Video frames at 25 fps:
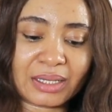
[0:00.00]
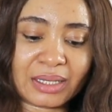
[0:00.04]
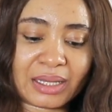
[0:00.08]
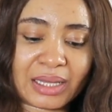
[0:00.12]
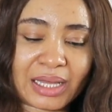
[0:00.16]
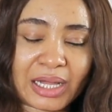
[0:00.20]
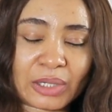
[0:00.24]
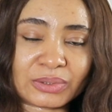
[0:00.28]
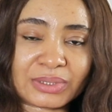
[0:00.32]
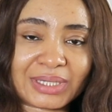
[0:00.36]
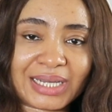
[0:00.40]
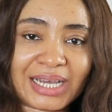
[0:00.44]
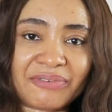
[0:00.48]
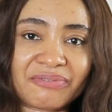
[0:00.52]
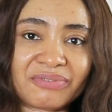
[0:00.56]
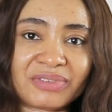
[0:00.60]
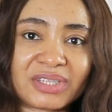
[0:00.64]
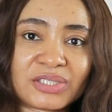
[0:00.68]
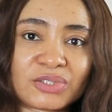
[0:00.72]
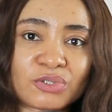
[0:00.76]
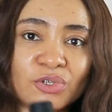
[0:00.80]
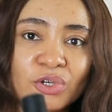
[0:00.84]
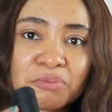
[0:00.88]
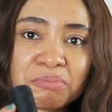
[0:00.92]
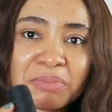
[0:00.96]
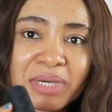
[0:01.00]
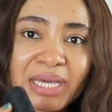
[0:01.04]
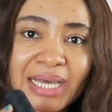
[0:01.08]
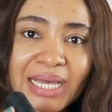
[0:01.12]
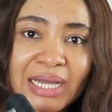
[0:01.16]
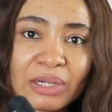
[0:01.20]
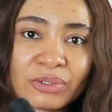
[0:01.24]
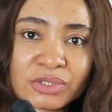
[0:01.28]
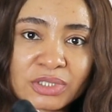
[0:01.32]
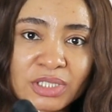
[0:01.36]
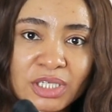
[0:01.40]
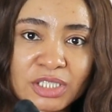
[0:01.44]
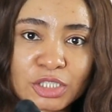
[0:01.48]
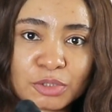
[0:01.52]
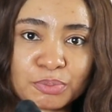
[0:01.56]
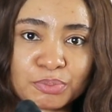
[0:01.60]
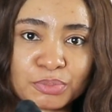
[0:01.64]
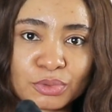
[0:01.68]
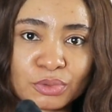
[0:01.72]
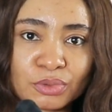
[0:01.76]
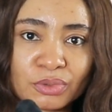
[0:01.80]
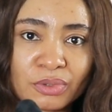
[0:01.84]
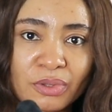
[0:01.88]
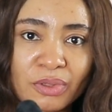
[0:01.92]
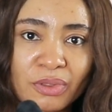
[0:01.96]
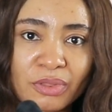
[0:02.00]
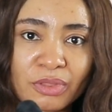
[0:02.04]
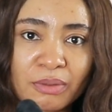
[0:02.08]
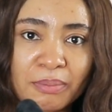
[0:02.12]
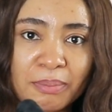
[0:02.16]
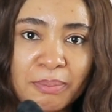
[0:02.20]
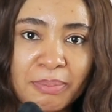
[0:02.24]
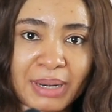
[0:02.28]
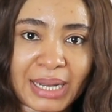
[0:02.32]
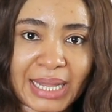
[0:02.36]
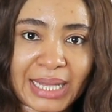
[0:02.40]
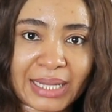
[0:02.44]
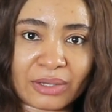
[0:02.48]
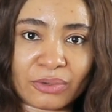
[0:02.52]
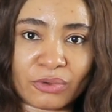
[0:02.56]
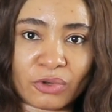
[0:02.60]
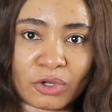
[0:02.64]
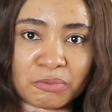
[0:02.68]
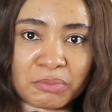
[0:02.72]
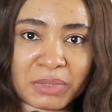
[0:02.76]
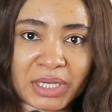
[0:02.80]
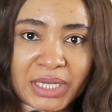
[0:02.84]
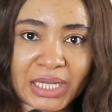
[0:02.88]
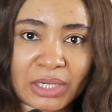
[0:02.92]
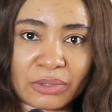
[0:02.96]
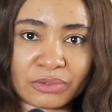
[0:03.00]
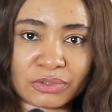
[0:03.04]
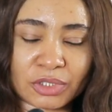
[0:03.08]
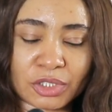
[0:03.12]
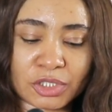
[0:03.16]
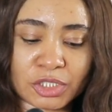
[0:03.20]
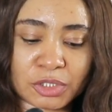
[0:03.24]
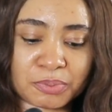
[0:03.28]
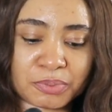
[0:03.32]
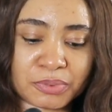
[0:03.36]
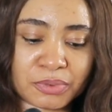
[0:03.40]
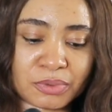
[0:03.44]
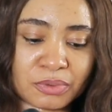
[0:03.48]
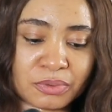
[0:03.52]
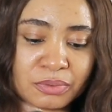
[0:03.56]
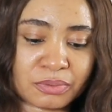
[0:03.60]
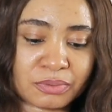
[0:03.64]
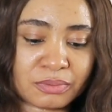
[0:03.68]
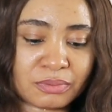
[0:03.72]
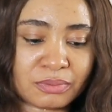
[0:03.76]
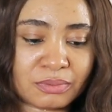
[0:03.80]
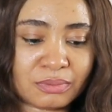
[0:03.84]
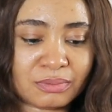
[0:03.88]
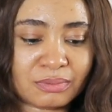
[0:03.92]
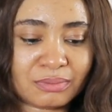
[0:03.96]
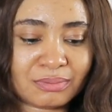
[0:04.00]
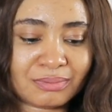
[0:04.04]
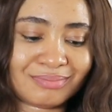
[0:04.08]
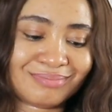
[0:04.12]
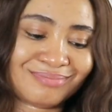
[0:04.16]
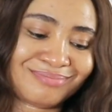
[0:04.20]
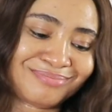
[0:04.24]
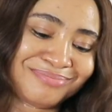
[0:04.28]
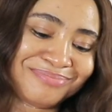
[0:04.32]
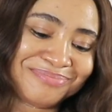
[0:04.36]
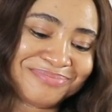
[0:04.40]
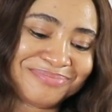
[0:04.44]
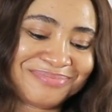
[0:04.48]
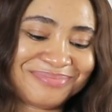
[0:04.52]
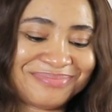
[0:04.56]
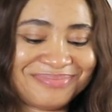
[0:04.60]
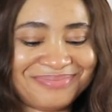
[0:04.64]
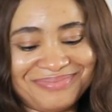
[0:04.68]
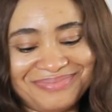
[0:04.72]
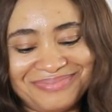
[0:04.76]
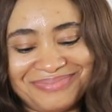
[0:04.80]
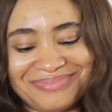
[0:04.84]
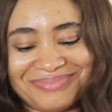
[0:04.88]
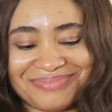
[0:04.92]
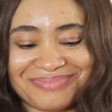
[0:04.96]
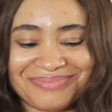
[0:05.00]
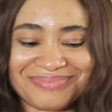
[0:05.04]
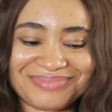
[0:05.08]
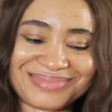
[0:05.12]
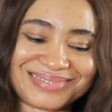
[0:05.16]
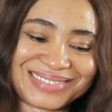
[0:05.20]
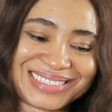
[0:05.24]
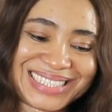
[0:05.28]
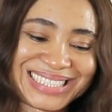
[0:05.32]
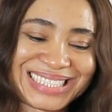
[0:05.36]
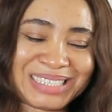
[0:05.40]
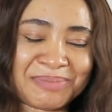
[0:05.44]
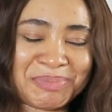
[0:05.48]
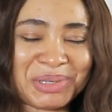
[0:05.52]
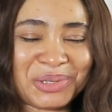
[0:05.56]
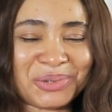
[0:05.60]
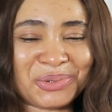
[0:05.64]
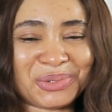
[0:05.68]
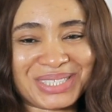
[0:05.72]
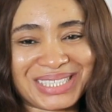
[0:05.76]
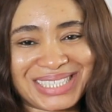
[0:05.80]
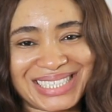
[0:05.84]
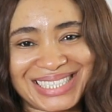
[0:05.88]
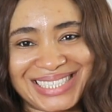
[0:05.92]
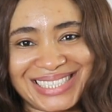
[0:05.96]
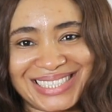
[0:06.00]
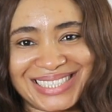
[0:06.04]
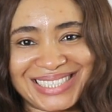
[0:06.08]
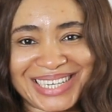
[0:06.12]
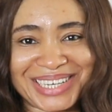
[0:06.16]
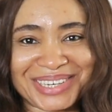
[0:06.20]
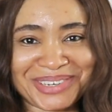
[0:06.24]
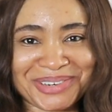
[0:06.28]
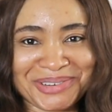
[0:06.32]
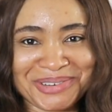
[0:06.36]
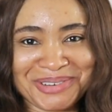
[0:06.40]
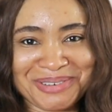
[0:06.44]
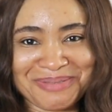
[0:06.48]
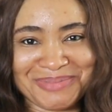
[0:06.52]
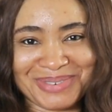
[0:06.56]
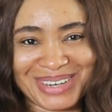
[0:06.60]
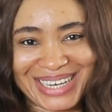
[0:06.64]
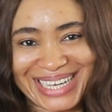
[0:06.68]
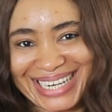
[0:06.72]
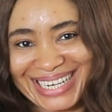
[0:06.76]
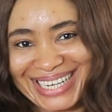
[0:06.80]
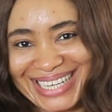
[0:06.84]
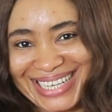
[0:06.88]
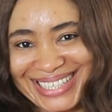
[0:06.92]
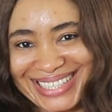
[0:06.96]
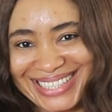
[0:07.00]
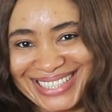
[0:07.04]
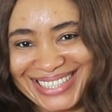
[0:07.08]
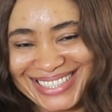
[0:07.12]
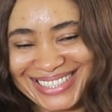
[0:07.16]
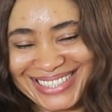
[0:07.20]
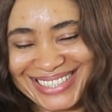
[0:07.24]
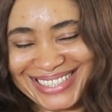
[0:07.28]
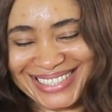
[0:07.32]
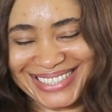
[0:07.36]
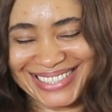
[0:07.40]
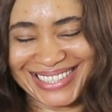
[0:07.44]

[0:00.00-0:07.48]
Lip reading: I would have this on my outer spool, the black on my outer spool. It's a bit OCD, I know, but I like it.